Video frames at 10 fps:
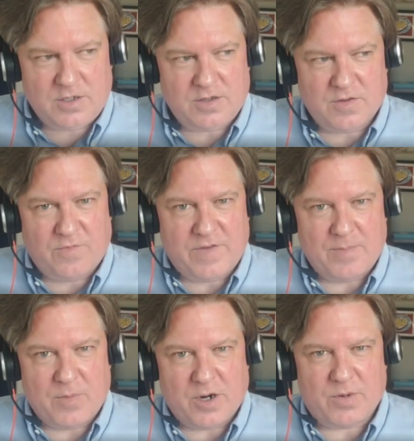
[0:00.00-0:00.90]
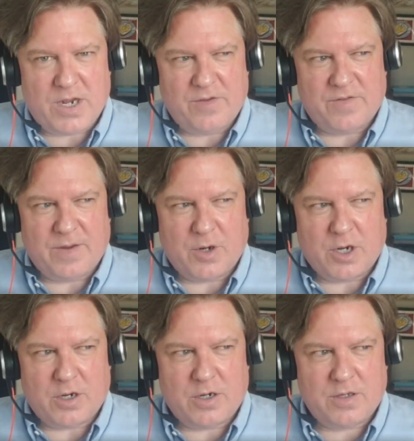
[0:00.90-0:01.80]
November, probably
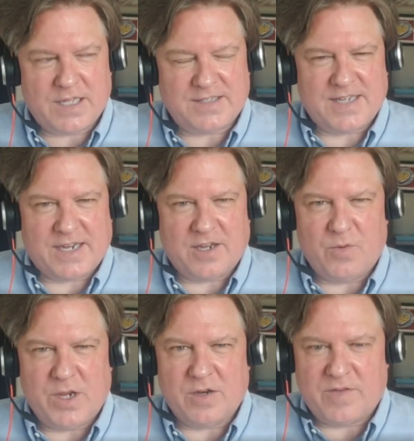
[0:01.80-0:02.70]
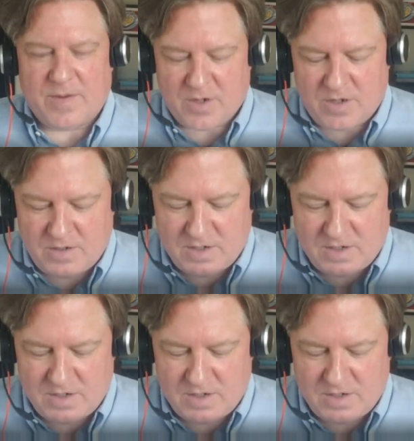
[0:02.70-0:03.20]
November, that second week in November.